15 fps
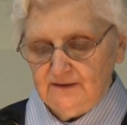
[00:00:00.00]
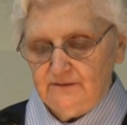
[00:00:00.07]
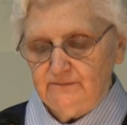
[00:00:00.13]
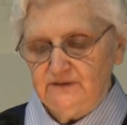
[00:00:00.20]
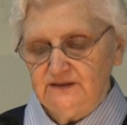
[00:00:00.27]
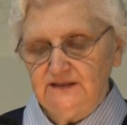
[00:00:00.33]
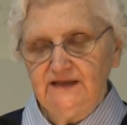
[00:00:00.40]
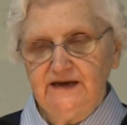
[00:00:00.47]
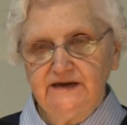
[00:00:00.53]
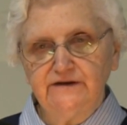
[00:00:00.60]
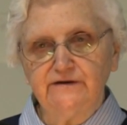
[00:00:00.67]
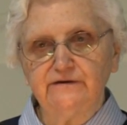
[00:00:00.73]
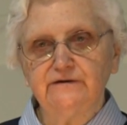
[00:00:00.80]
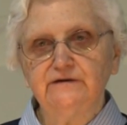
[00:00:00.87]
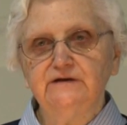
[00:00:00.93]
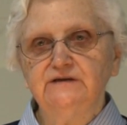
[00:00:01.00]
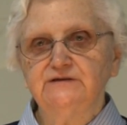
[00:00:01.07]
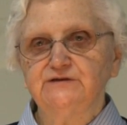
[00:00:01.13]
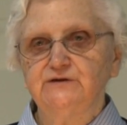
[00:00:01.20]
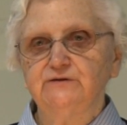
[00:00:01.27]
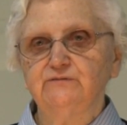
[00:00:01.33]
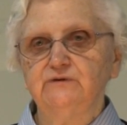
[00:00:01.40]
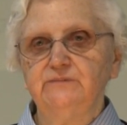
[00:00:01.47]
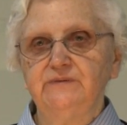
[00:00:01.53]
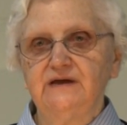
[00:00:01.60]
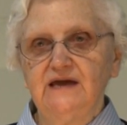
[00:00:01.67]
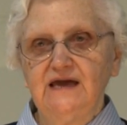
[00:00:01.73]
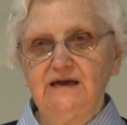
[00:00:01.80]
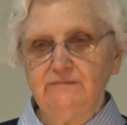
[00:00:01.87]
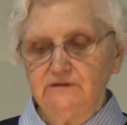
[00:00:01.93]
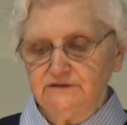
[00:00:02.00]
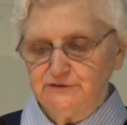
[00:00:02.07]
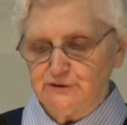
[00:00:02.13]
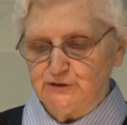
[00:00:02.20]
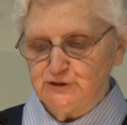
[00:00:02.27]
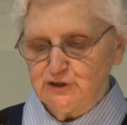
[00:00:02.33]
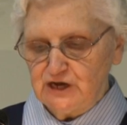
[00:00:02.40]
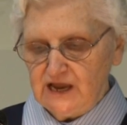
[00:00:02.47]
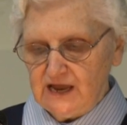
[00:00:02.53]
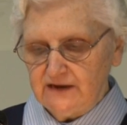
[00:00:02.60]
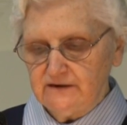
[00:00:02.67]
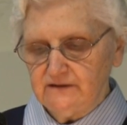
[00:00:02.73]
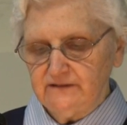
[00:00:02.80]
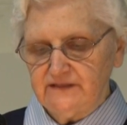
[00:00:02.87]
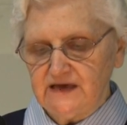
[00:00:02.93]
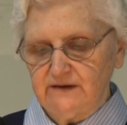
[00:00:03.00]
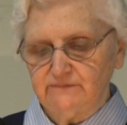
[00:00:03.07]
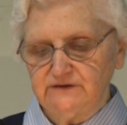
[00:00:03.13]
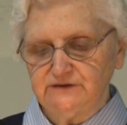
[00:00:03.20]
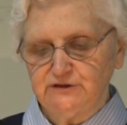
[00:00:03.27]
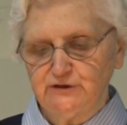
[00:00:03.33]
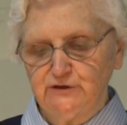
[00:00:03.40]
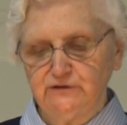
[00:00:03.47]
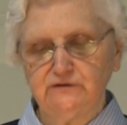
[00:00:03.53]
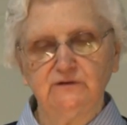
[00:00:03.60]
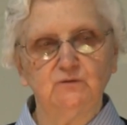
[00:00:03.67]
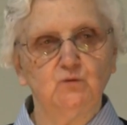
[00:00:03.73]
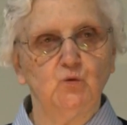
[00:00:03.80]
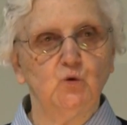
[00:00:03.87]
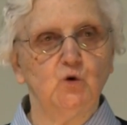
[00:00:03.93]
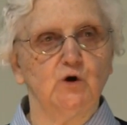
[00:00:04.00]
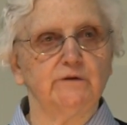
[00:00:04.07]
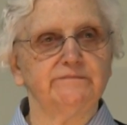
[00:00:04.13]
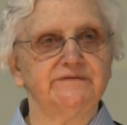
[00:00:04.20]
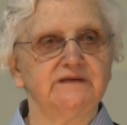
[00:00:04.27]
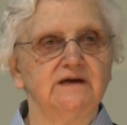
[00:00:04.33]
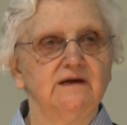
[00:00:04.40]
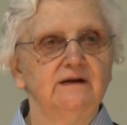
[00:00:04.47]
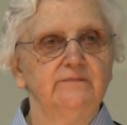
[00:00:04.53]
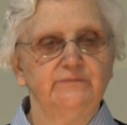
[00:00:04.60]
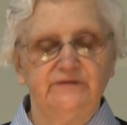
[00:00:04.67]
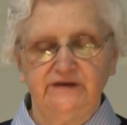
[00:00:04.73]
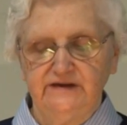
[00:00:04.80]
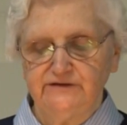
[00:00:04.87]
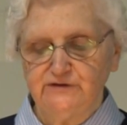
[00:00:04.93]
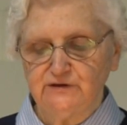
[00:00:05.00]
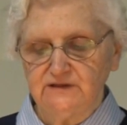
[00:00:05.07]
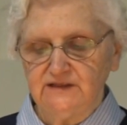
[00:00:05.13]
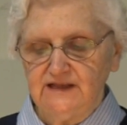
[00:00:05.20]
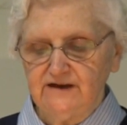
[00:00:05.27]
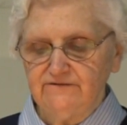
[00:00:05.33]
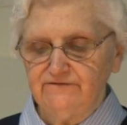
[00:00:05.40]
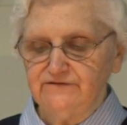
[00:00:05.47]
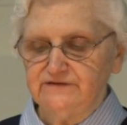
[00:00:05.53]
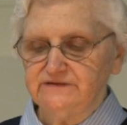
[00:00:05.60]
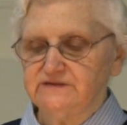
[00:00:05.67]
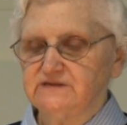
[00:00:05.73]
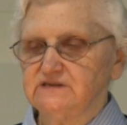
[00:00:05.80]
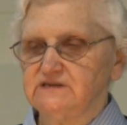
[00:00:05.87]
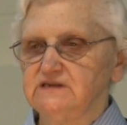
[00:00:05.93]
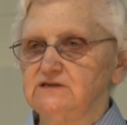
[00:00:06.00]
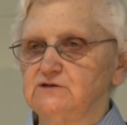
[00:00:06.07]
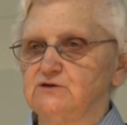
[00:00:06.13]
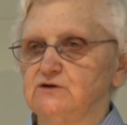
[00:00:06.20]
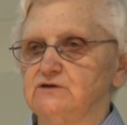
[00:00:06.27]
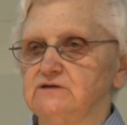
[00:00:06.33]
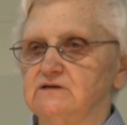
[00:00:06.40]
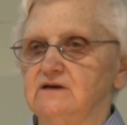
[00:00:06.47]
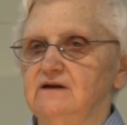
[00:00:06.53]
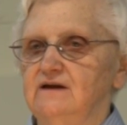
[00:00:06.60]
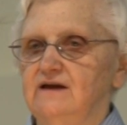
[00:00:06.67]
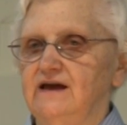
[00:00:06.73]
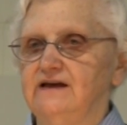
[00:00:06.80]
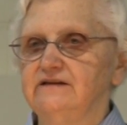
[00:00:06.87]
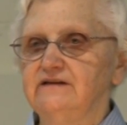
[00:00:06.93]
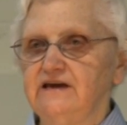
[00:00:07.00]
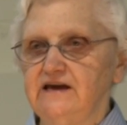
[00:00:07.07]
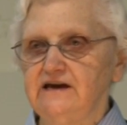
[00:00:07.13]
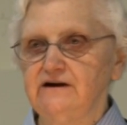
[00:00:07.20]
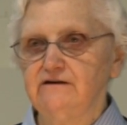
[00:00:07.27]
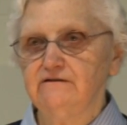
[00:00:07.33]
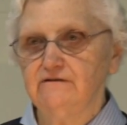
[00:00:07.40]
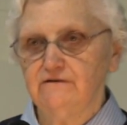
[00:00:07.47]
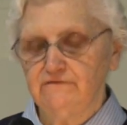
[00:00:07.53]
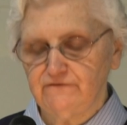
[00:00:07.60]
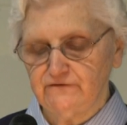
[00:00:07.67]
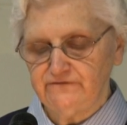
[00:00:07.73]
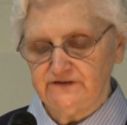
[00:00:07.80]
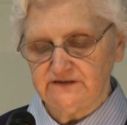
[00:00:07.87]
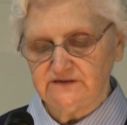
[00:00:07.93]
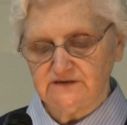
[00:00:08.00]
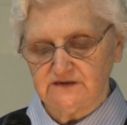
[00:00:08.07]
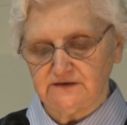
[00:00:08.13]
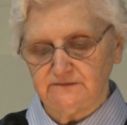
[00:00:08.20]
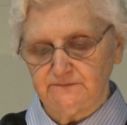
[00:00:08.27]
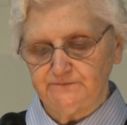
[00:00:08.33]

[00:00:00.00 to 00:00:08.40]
but later she would be able to channel that maternal warmth into love for the sisters and care for Vincent.